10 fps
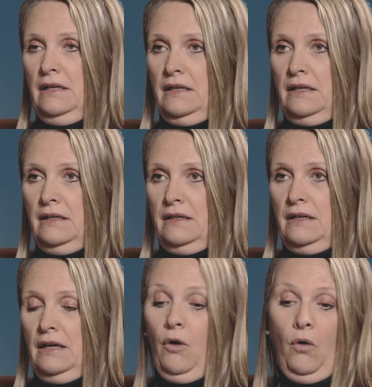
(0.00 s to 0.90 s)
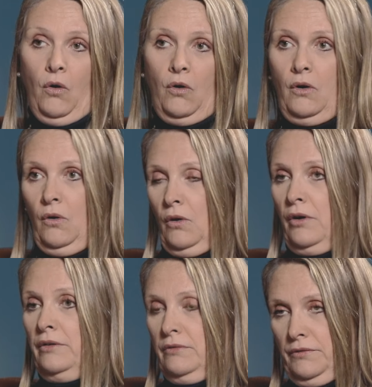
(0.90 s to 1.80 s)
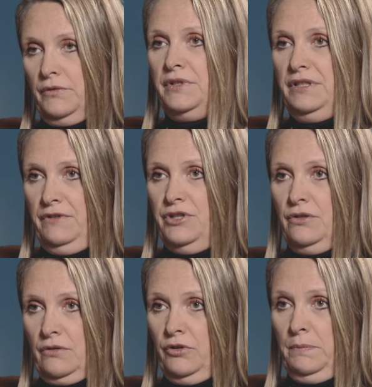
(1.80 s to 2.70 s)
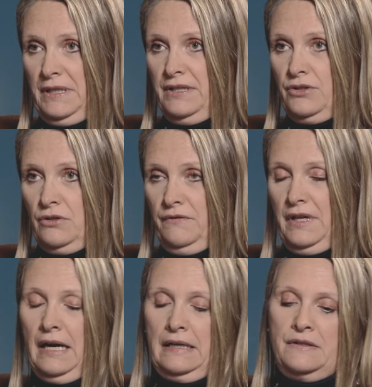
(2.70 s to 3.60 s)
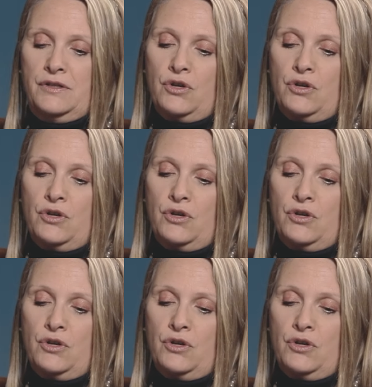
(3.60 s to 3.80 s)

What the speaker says: or the partition of the islands.